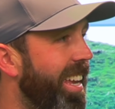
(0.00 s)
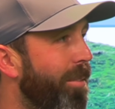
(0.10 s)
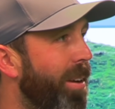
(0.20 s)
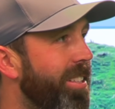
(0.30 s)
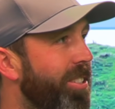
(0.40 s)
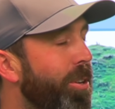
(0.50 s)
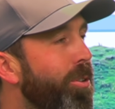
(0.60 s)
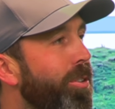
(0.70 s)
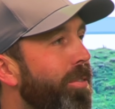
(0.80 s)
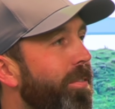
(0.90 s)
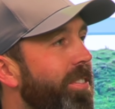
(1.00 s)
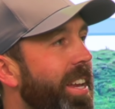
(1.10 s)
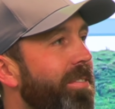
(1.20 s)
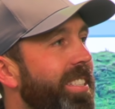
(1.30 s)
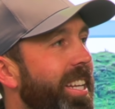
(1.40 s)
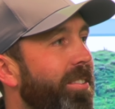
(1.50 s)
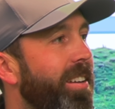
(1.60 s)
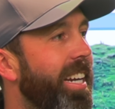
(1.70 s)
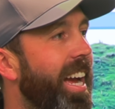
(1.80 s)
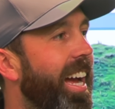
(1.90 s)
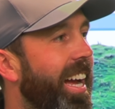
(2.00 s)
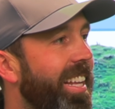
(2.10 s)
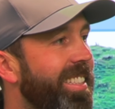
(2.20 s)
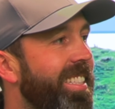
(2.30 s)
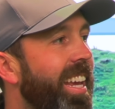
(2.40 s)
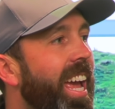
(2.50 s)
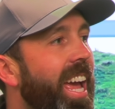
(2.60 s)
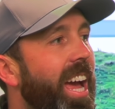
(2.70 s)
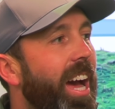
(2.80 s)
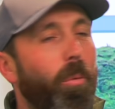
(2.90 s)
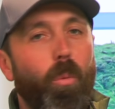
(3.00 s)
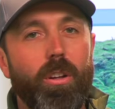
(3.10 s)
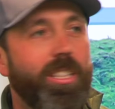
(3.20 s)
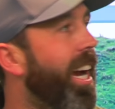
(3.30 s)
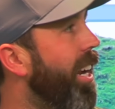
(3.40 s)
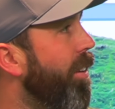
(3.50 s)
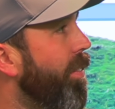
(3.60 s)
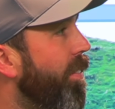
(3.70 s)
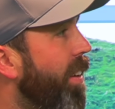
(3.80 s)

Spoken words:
It went 273 yards and 1 yard off the